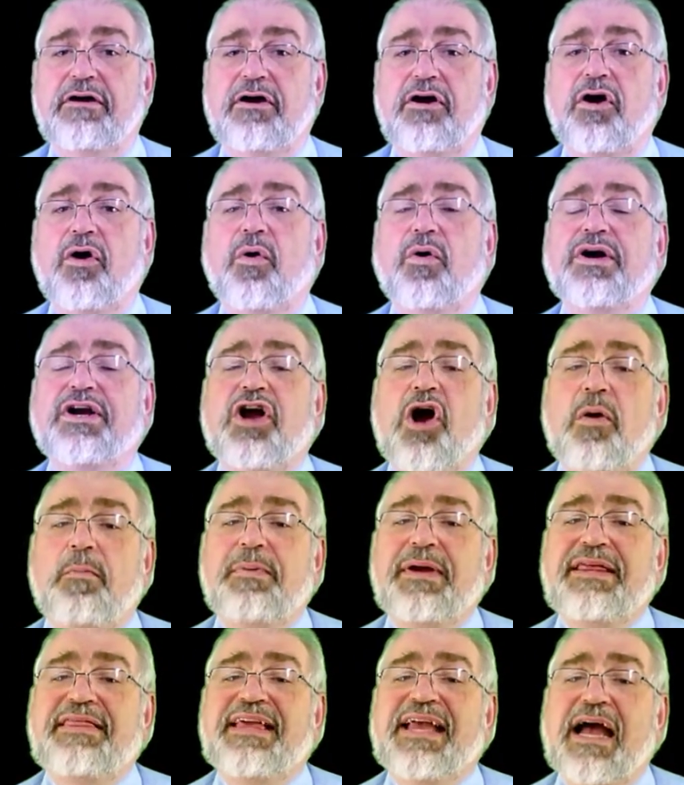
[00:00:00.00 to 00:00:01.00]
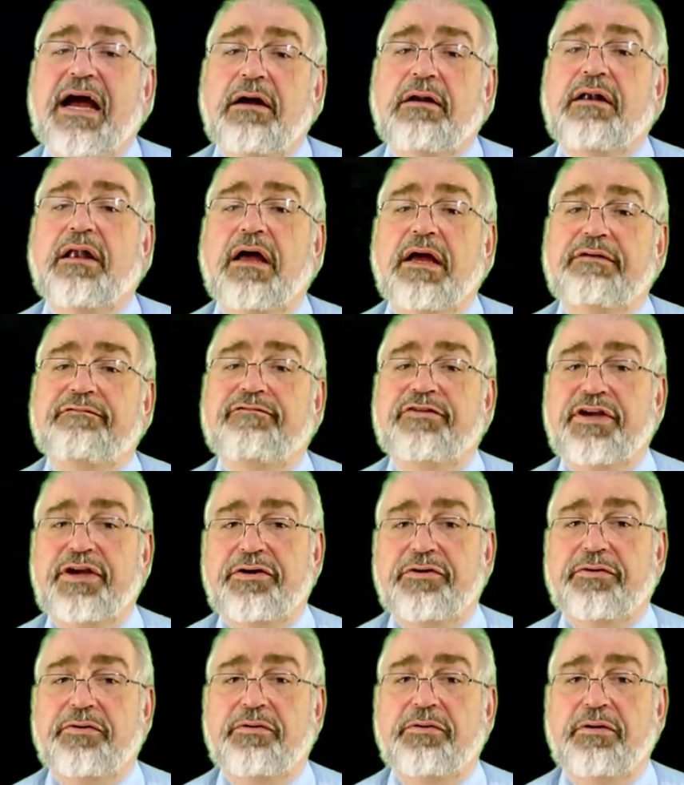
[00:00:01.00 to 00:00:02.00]
Or copy the outline
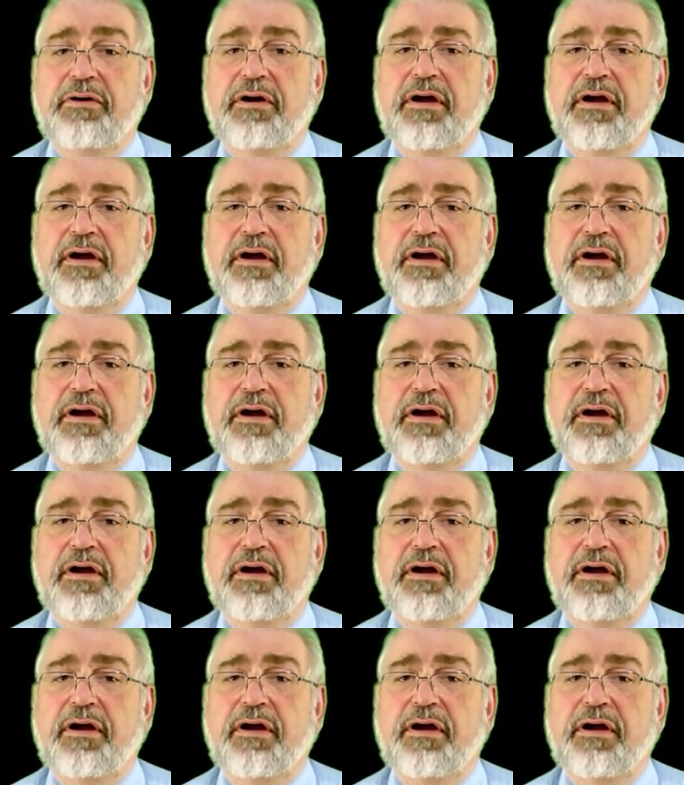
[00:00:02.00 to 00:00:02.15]
view